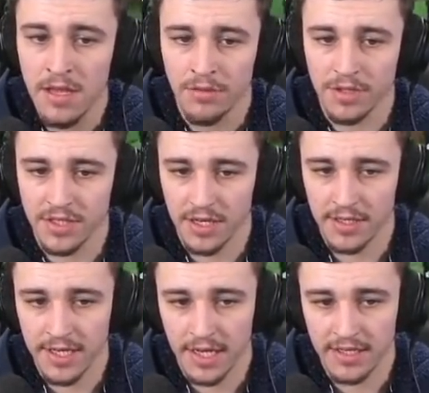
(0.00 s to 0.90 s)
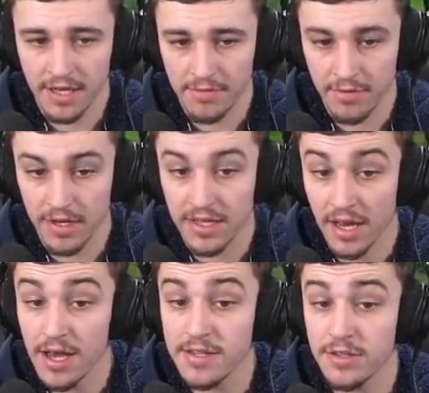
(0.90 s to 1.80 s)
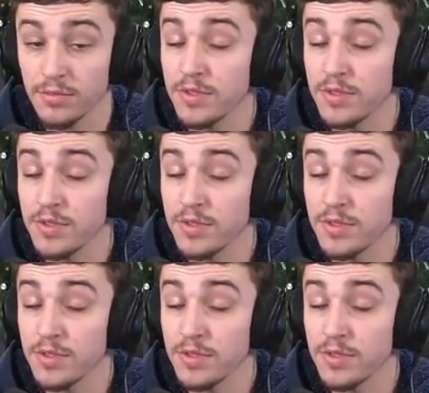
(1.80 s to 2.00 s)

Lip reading: which is going to take us up to our castle,